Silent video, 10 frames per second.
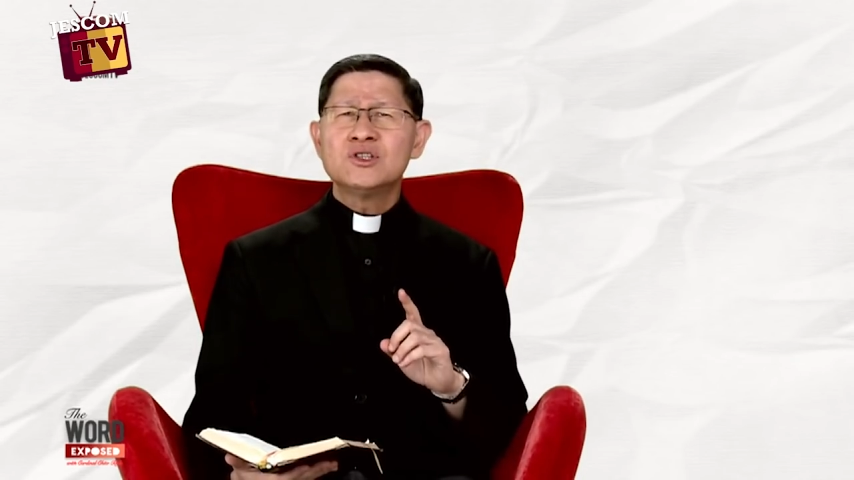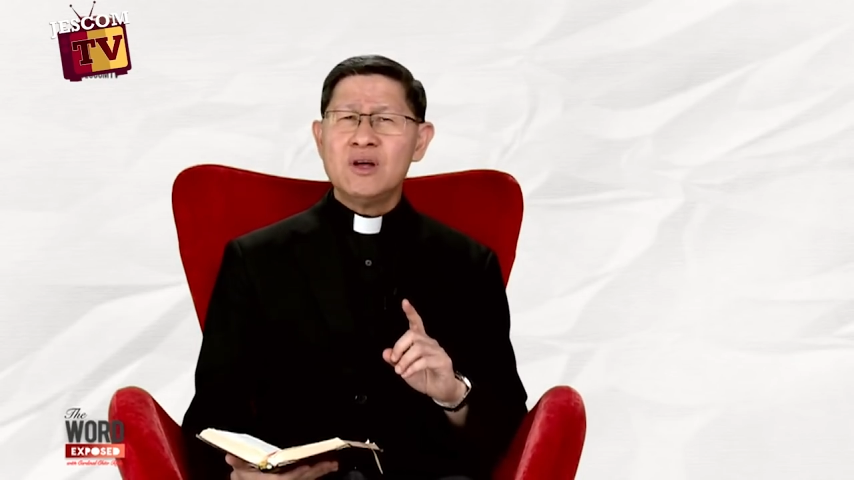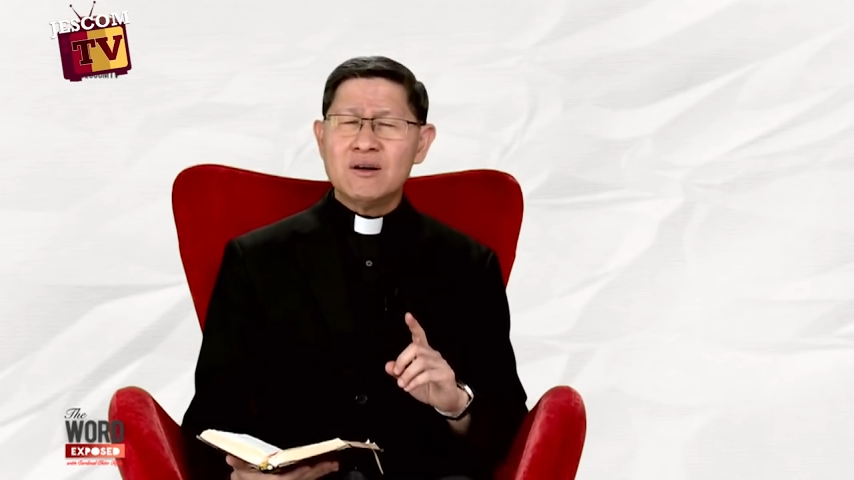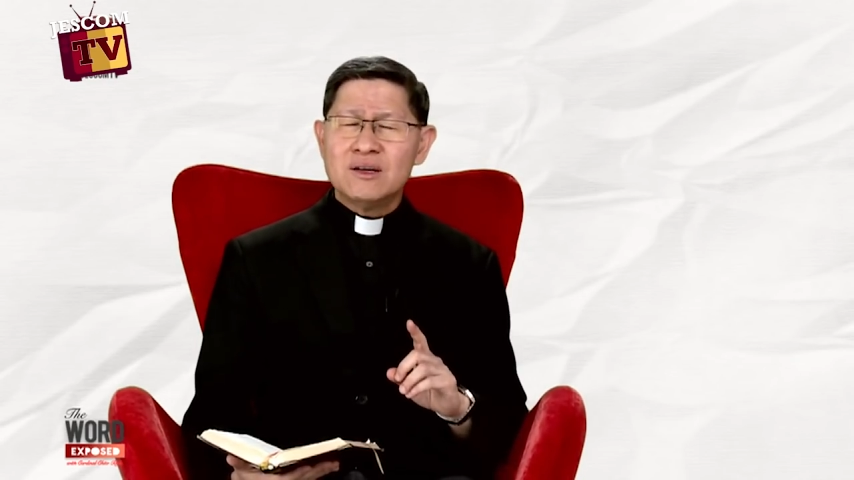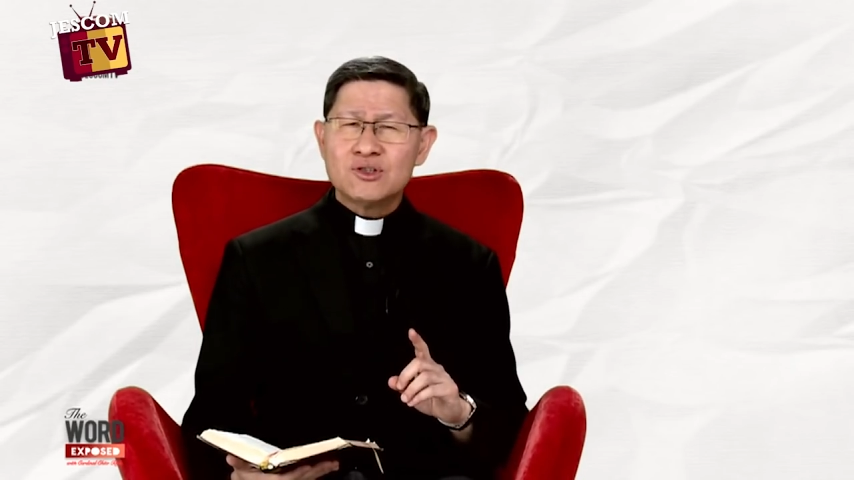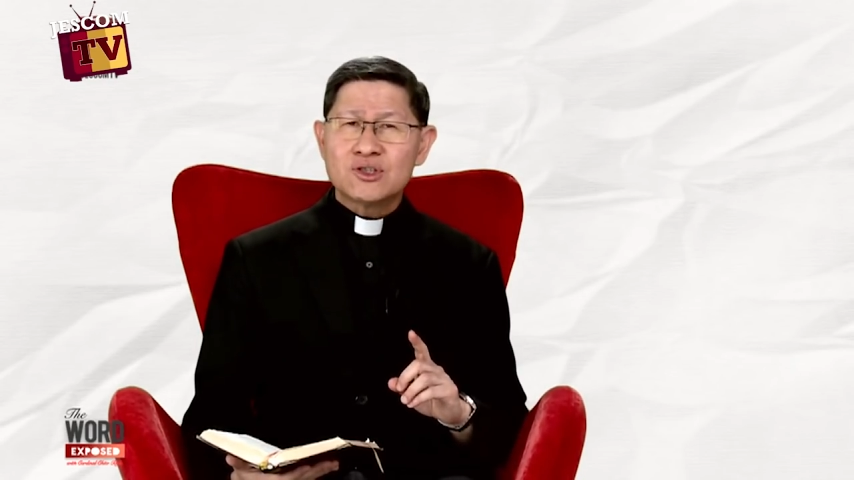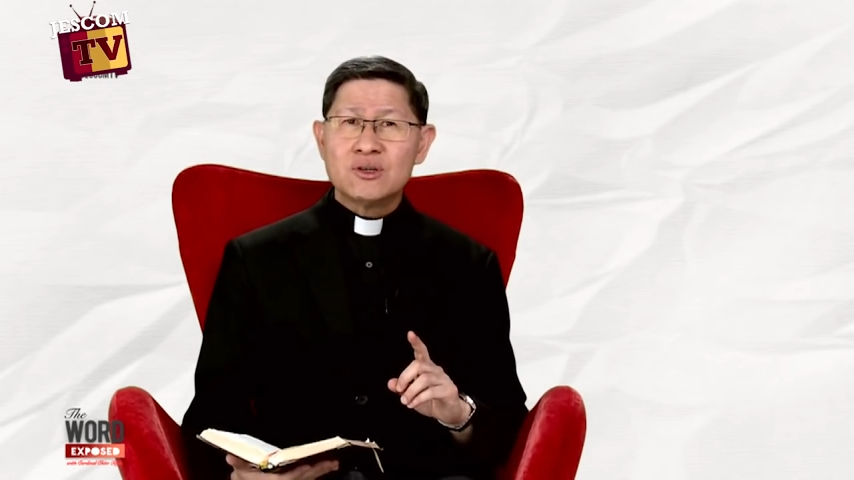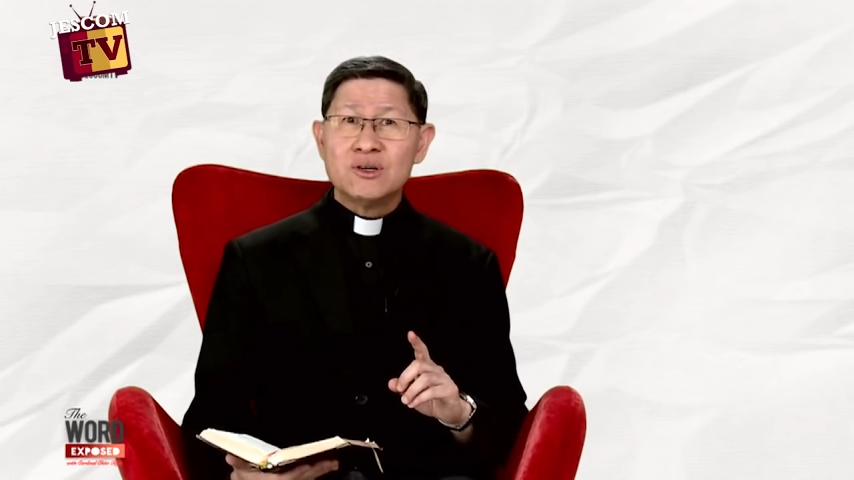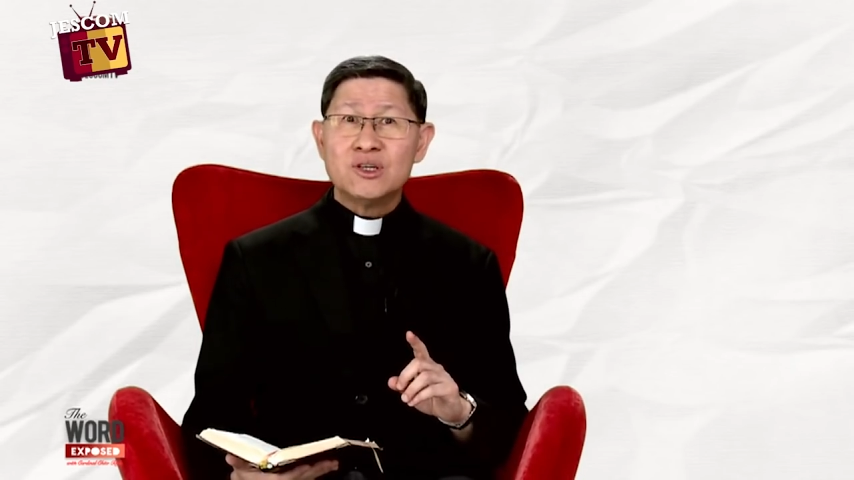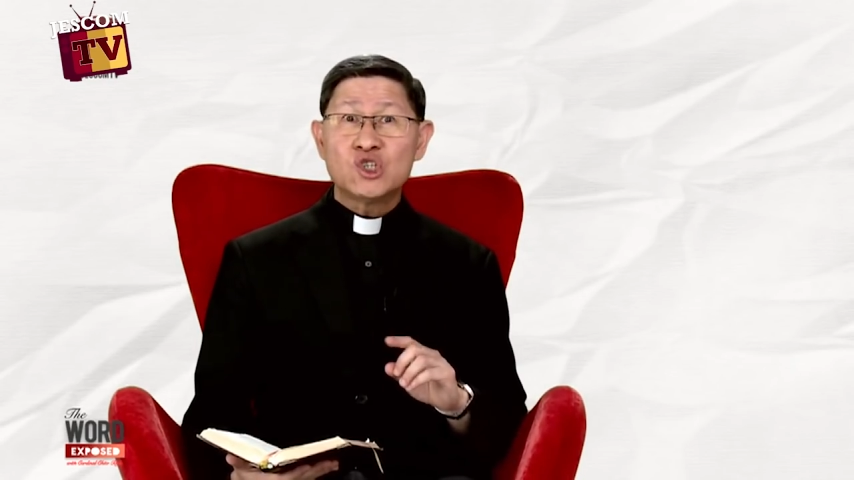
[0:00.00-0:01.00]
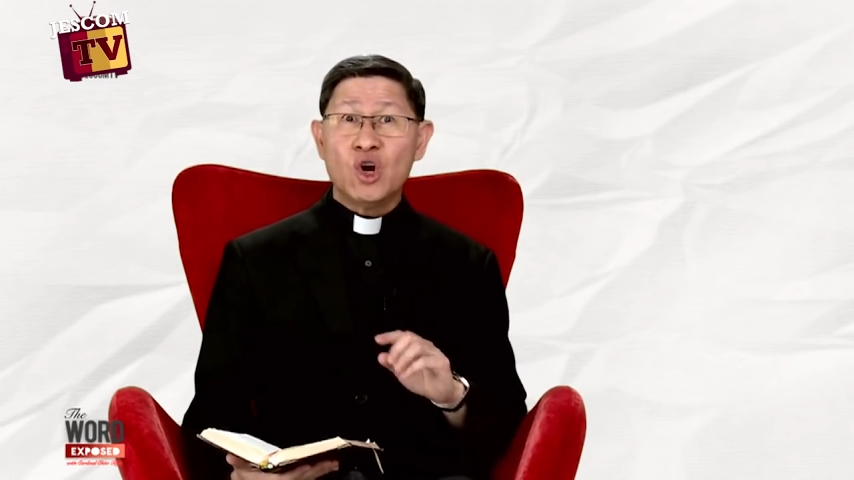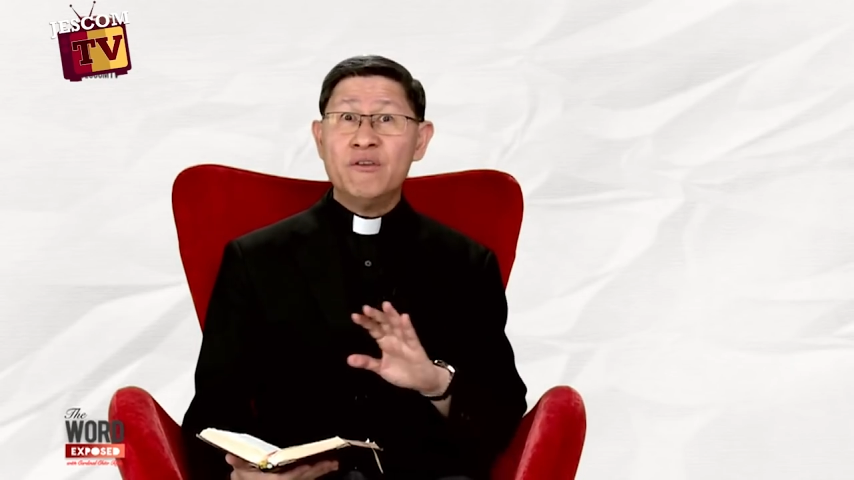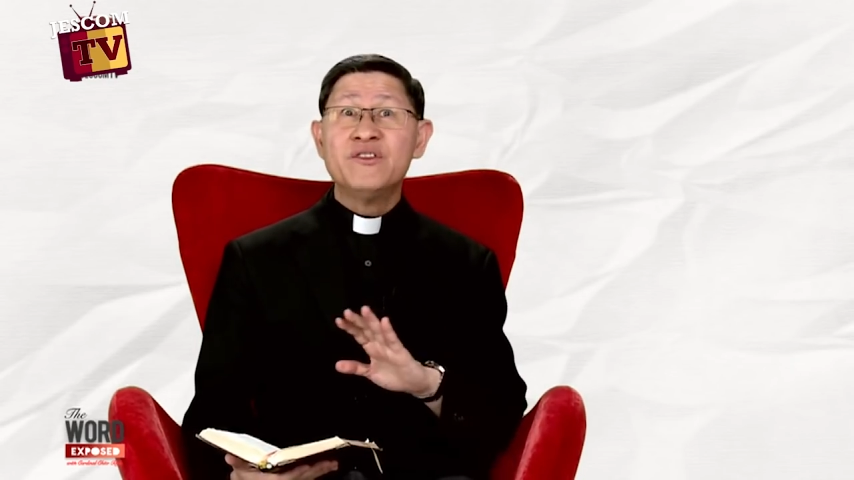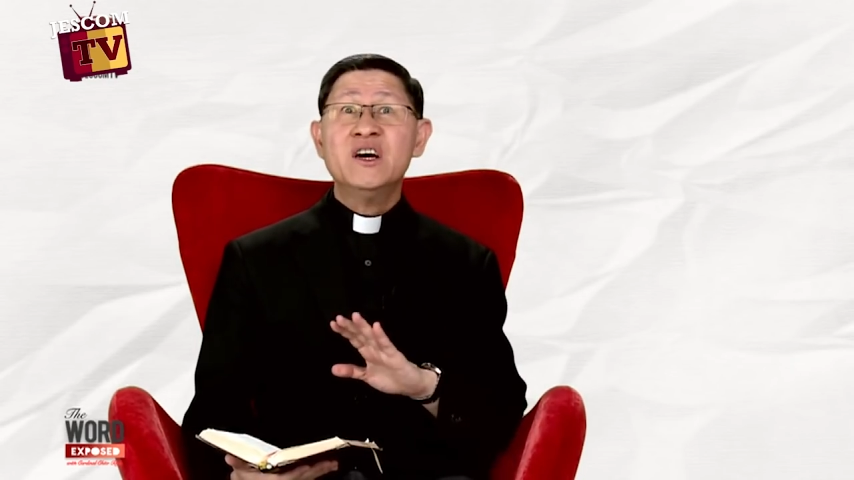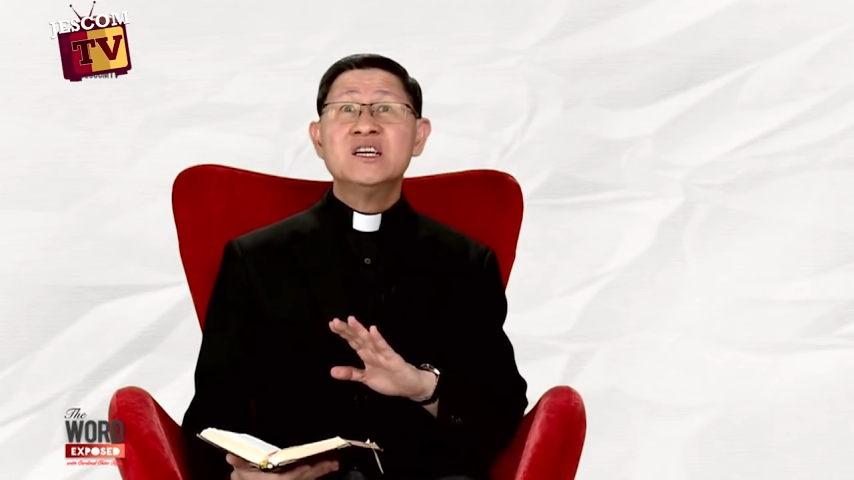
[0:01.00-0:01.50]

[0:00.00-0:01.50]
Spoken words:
the concerns of